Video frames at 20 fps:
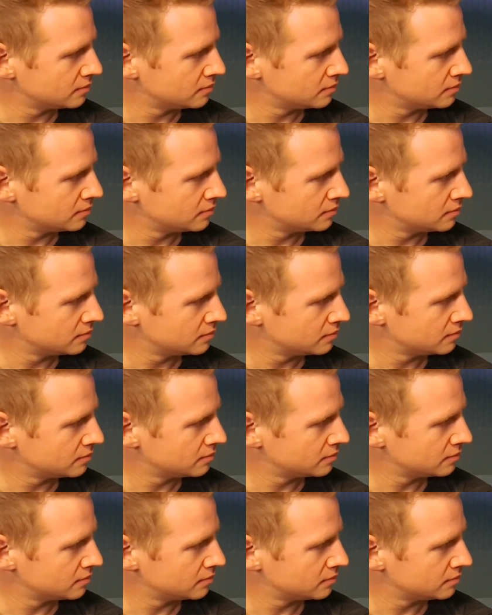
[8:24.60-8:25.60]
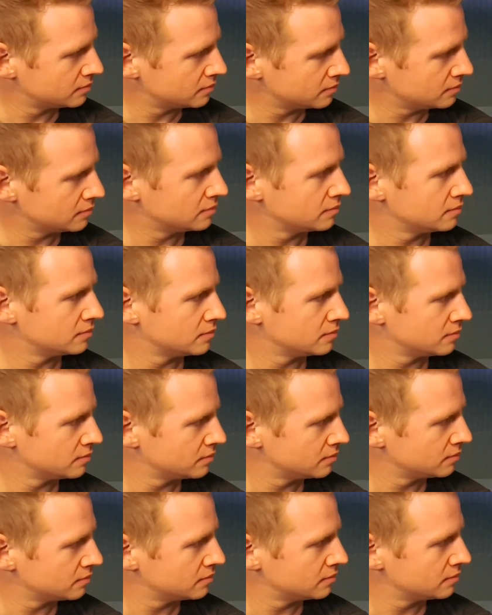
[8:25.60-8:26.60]

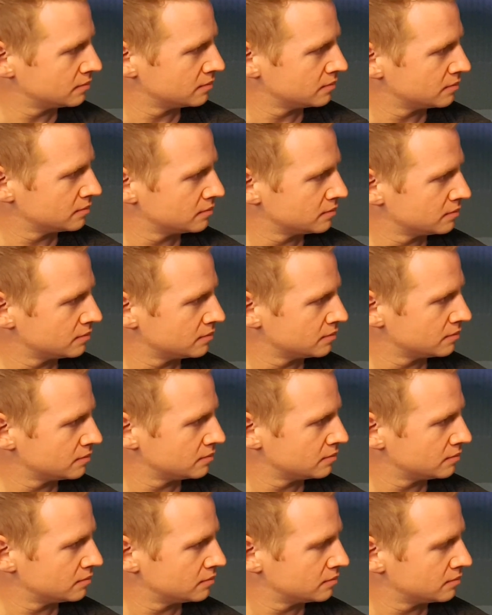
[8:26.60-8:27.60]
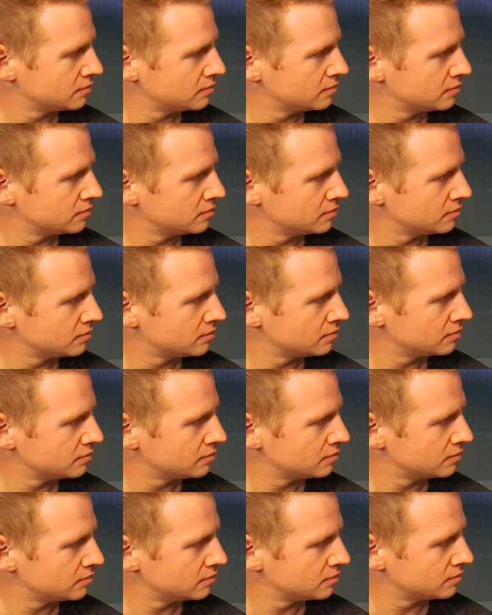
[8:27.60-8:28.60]

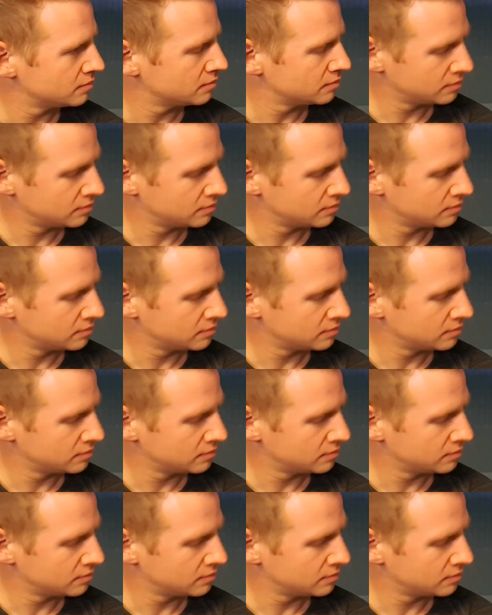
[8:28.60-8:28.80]
No words are spoken by the person on screen.